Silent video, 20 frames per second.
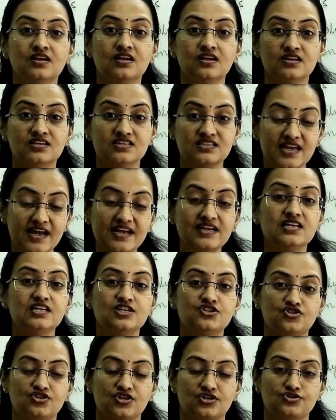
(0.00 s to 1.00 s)
sandy
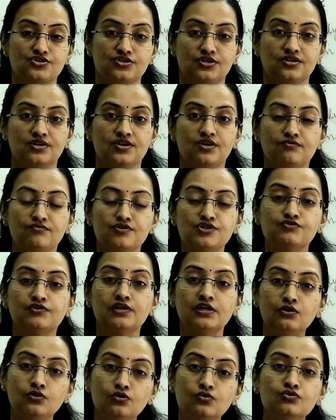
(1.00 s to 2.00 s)
structure, which will
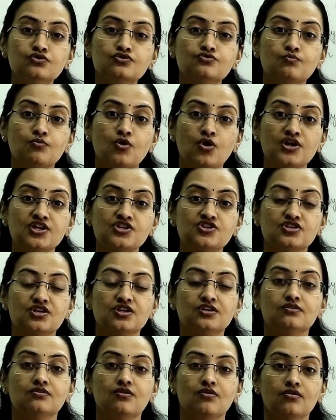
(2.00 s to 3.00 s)
lose
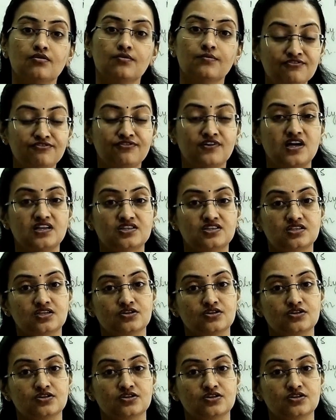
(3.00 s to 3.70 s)
moisture fast.